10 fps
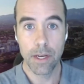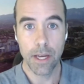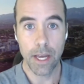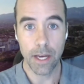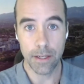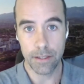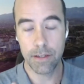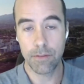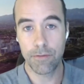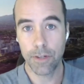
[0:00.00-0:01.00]
And
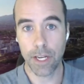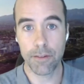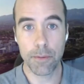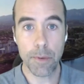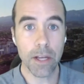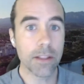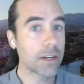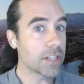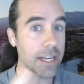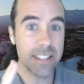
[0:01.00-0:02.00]
forgive the pun,
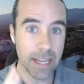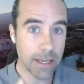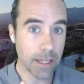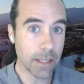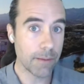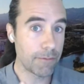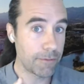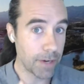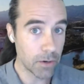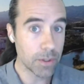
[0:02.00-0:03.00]
they're dissecting them
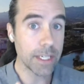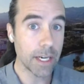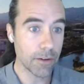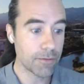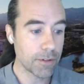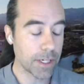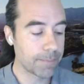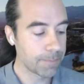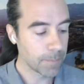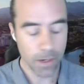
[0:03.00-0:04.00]
very
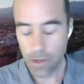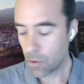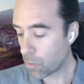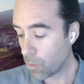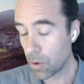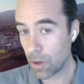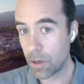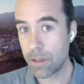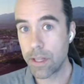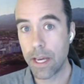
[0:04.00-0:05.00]
carefully.
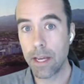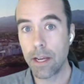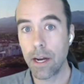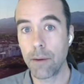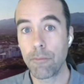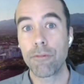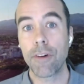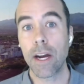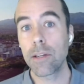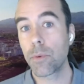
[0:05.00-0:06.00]
Or they
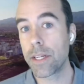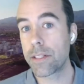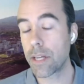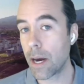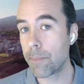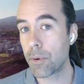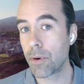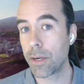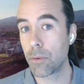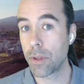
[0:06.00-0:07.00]
find ways to
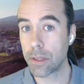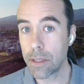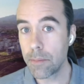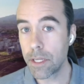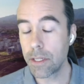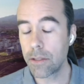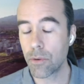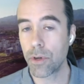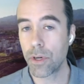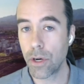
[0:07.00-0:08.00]
operate with limited
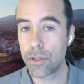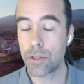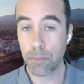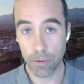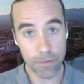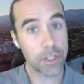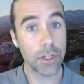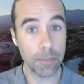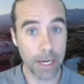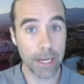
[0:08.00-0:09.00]
or no
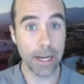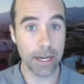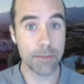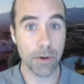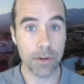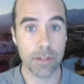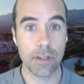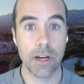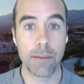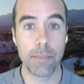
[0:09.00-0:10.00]
supervision by an expert
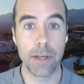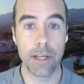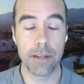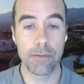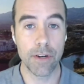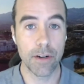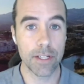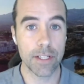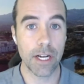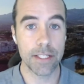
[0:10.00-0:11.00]
in
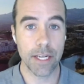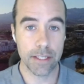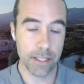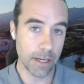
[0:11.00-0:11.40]
various contexts.